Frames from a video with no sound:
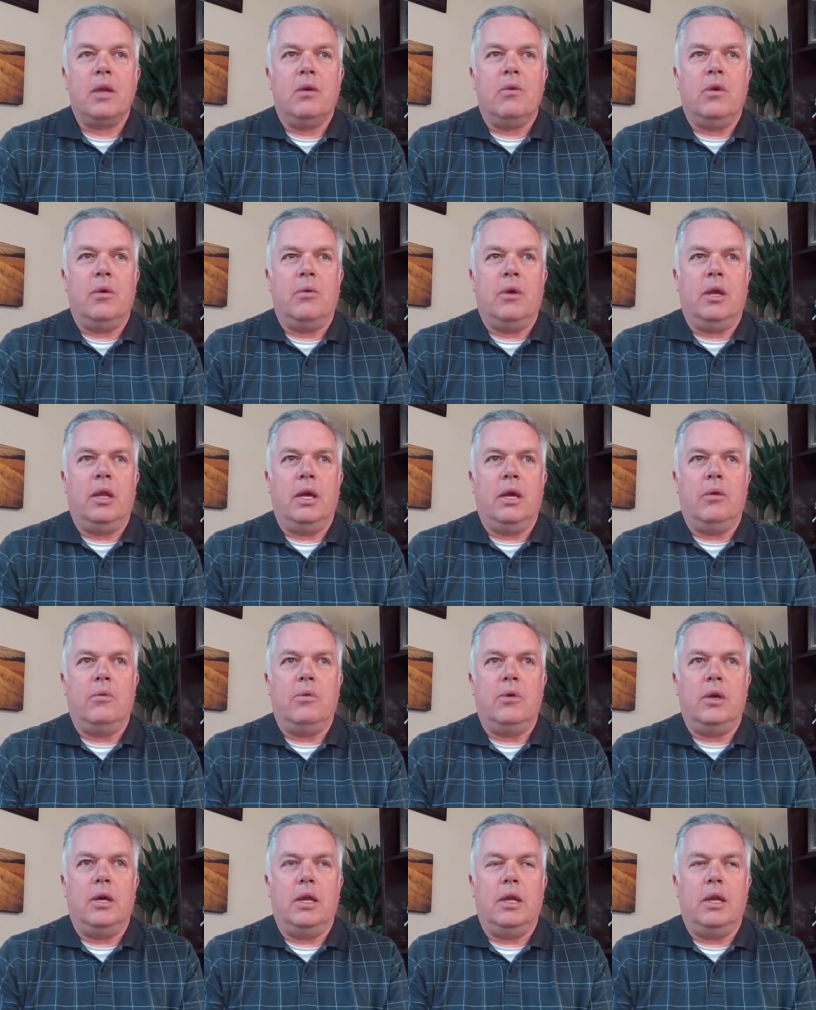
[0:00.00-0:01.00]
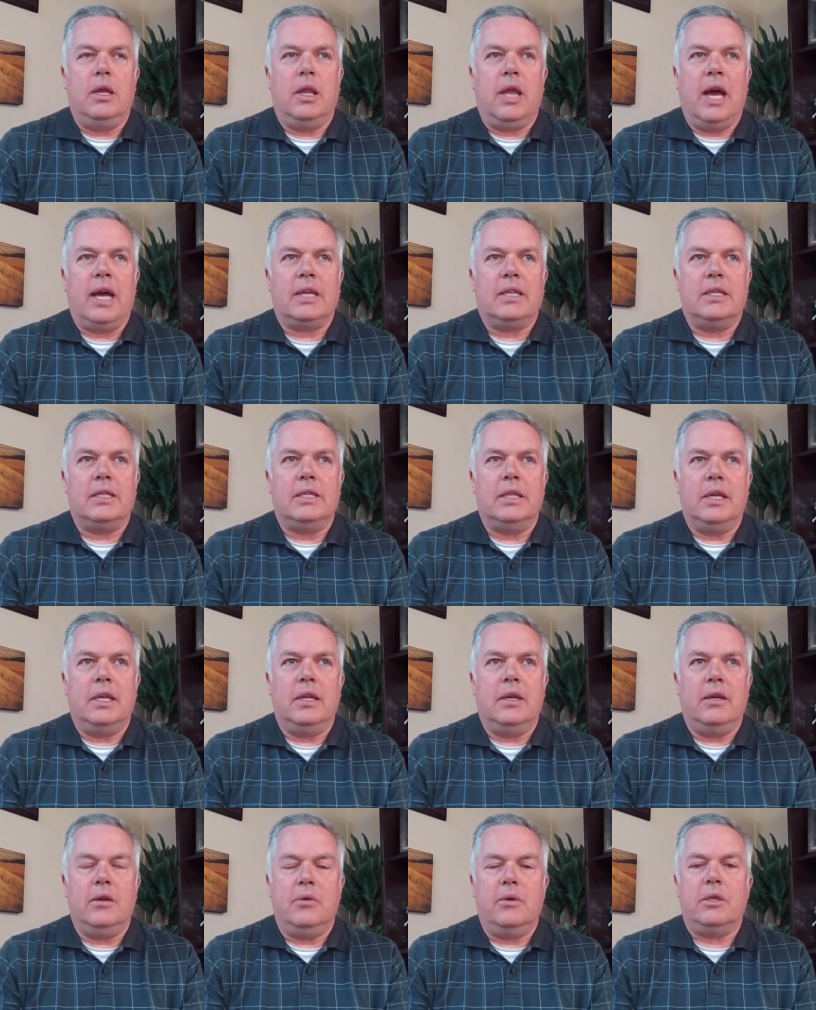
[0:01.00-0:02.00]
we really would like to see
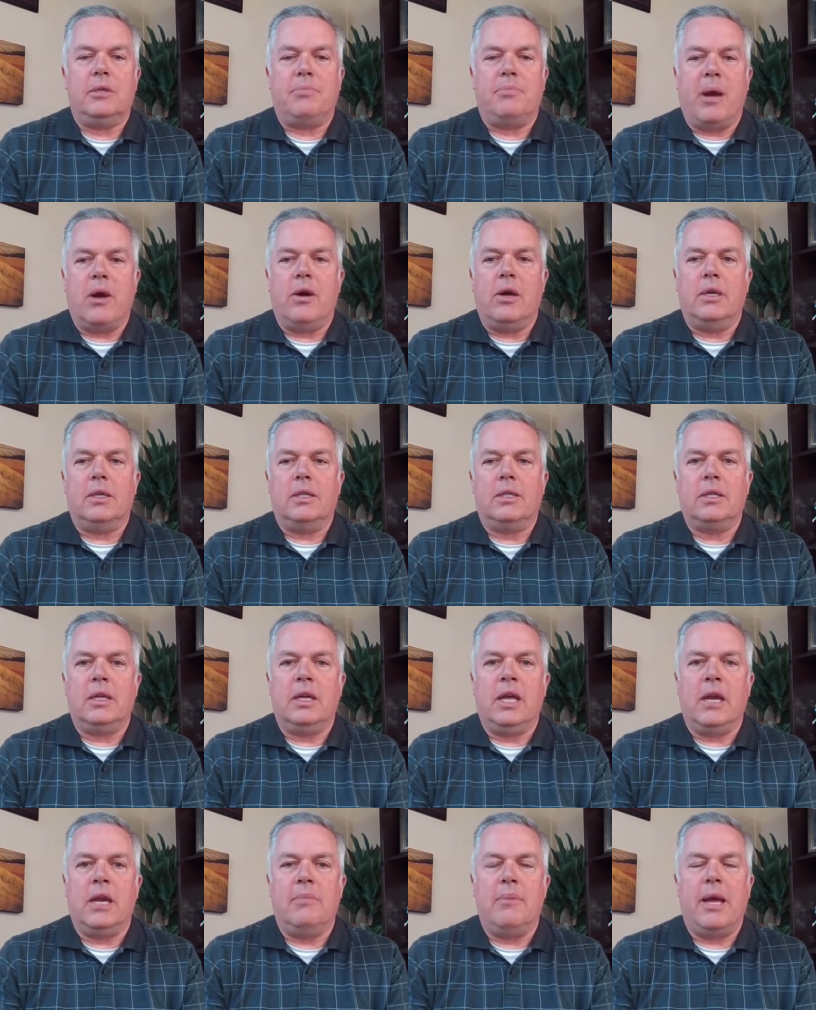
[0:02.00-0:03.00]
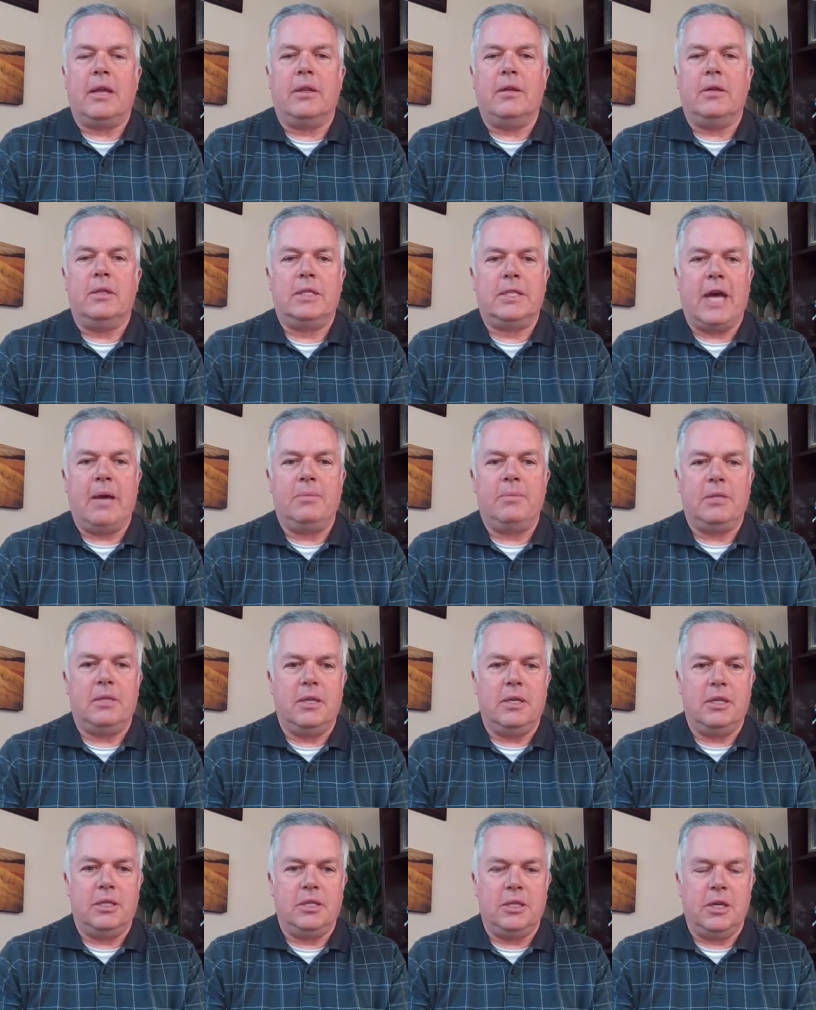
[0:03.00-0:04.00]
that you as parents can make those types
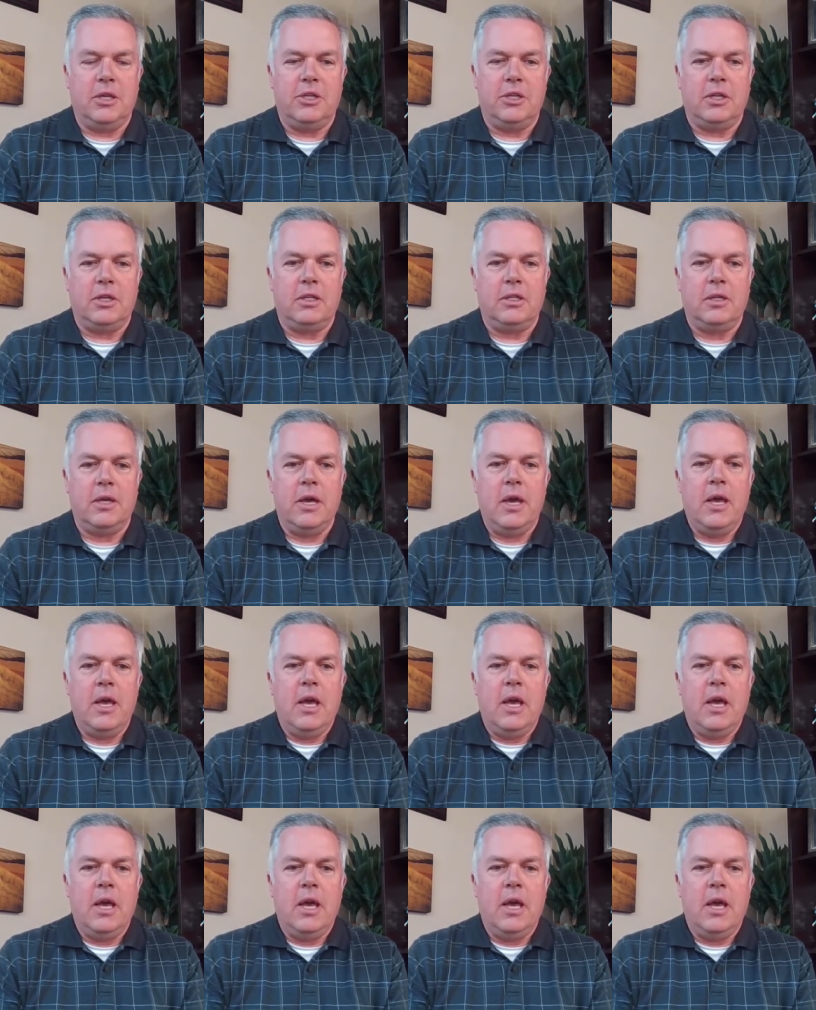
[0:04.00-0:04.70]
of decisions.